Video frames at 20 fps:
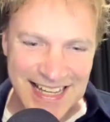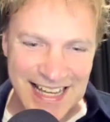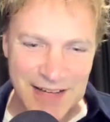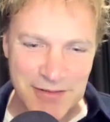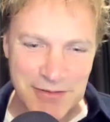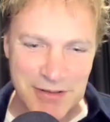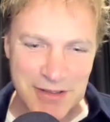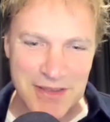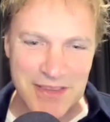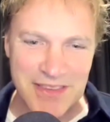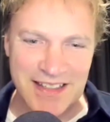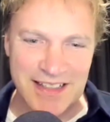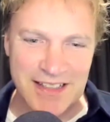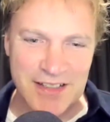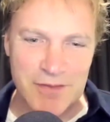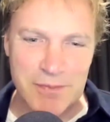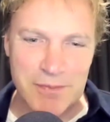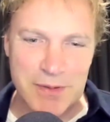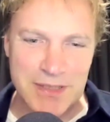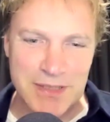I wouldn't think
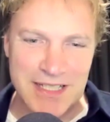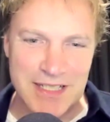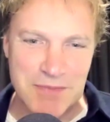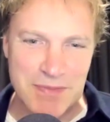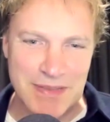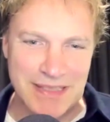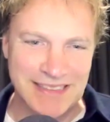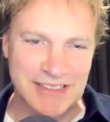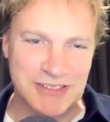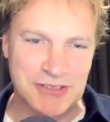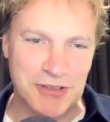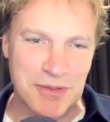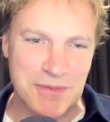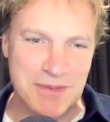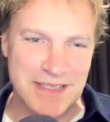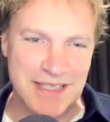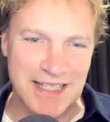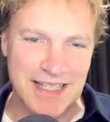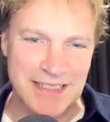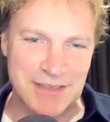of Buddha as being
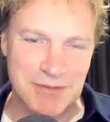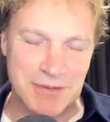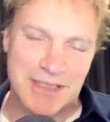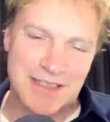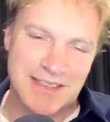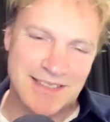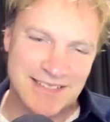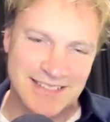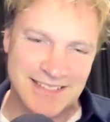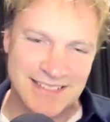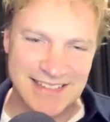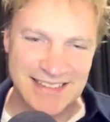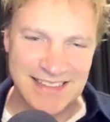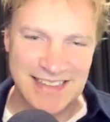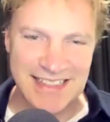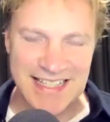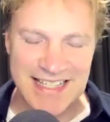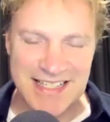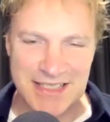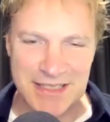traumatized. Well,
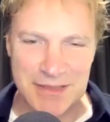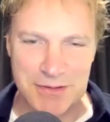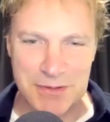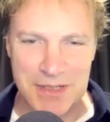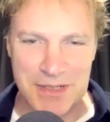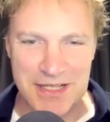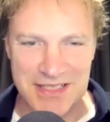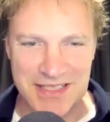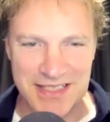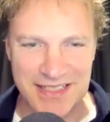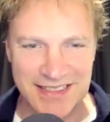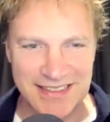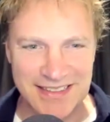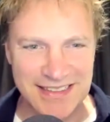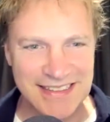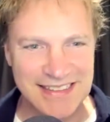I guess he was, eh?